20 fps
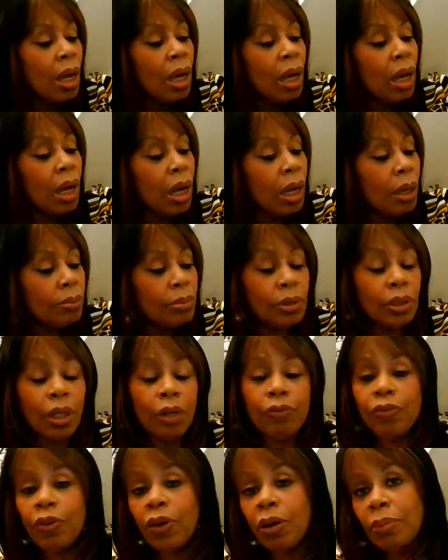Um, so
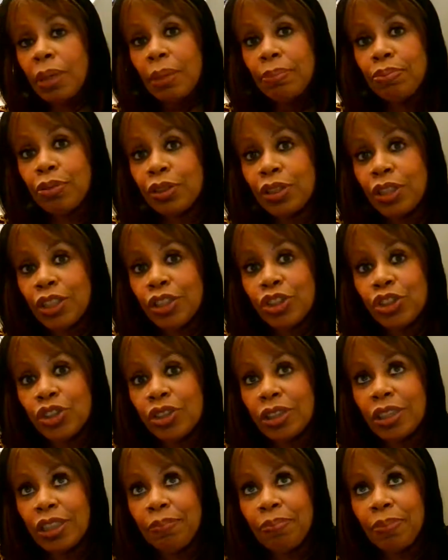far, my
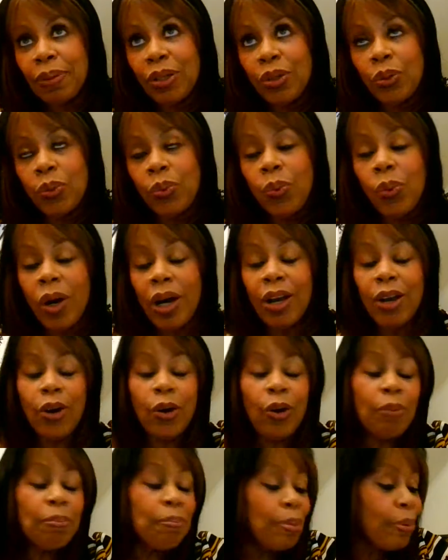predictions have been quite
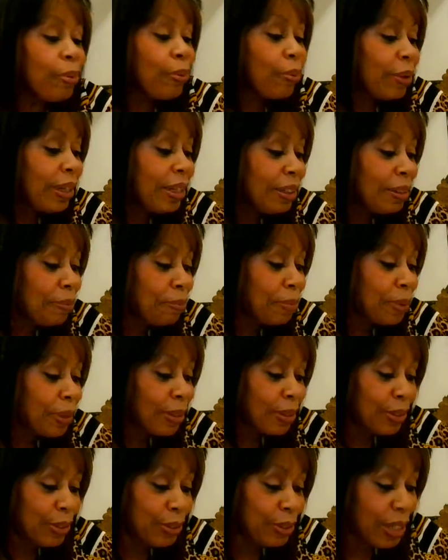on point,
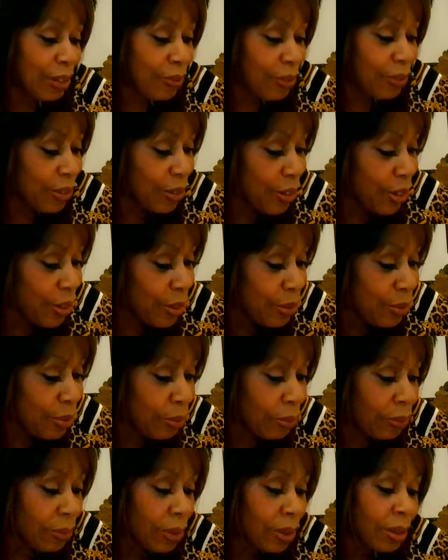but you never know.
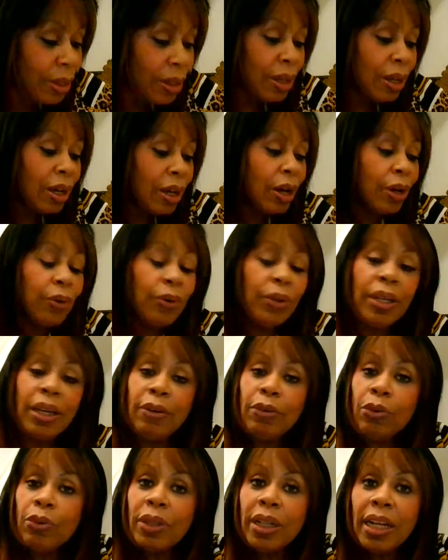Oh yeah,
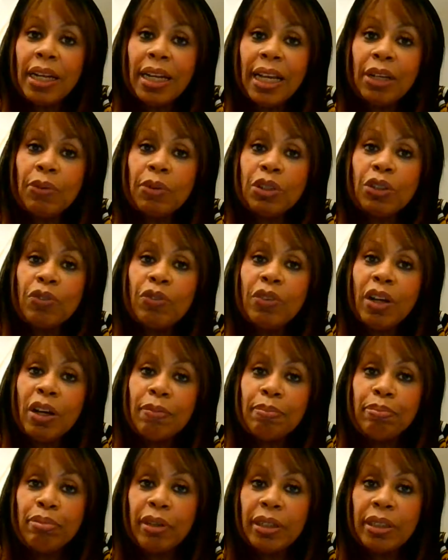and all that language of
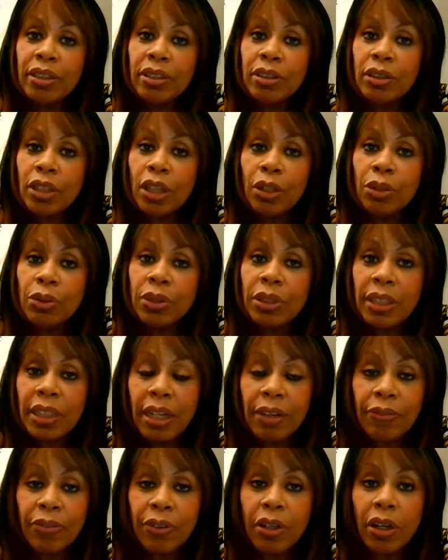love, bread and toast and
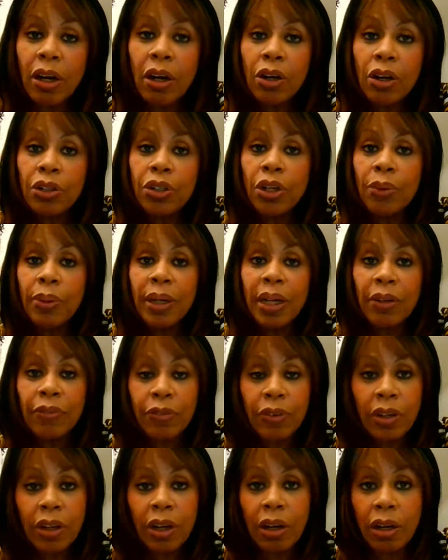avocado and
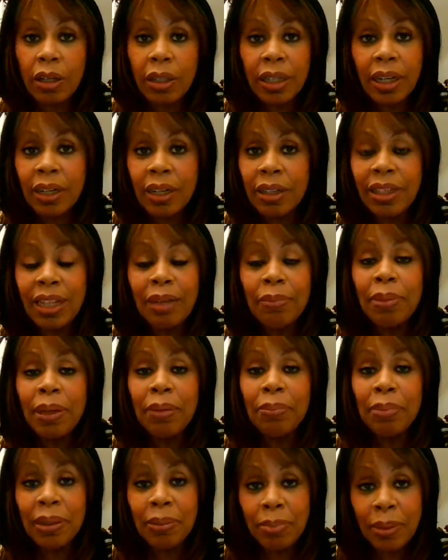avocada, they better
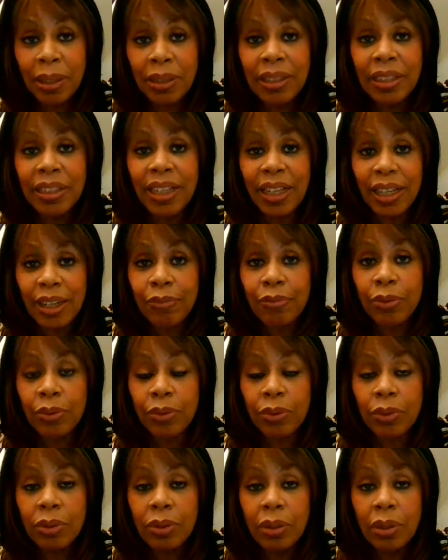be bloody
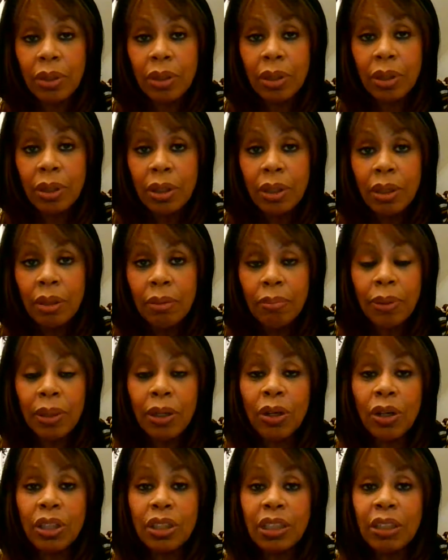careful.
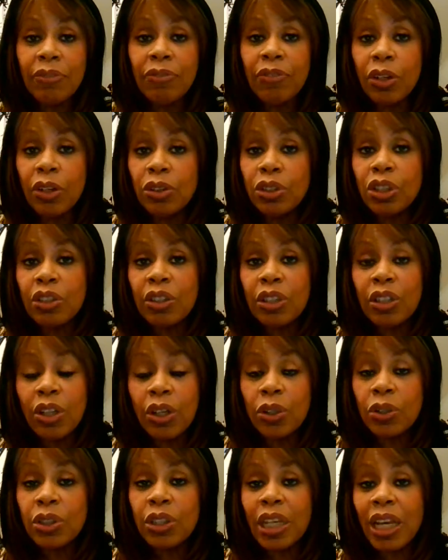Because if those
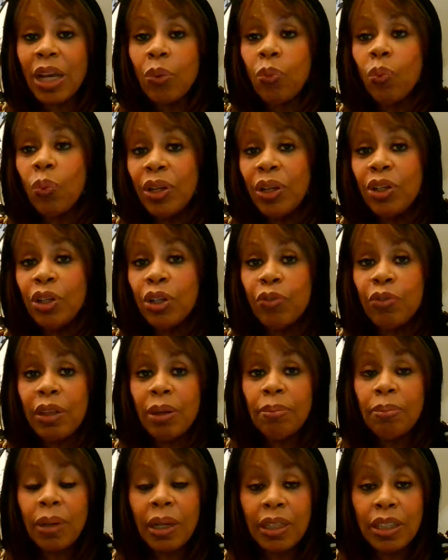girls get wind of
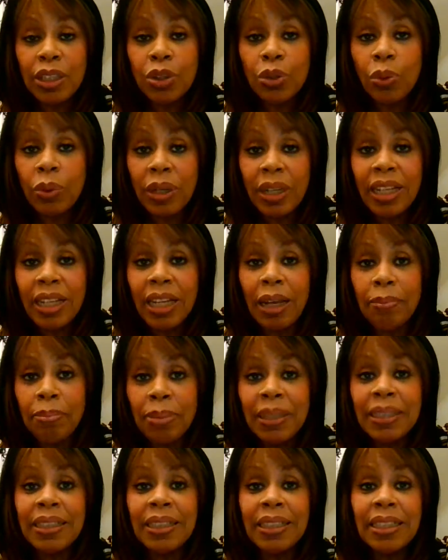them bloody talking their
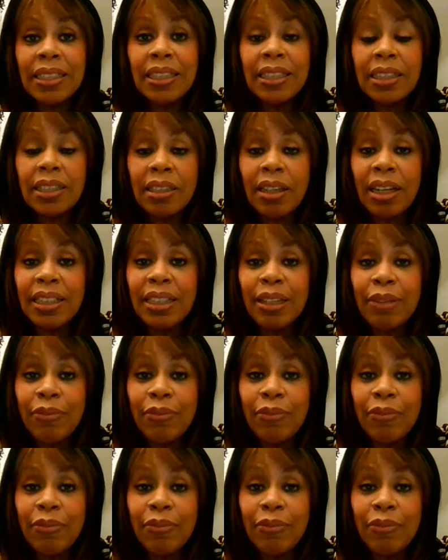business inside the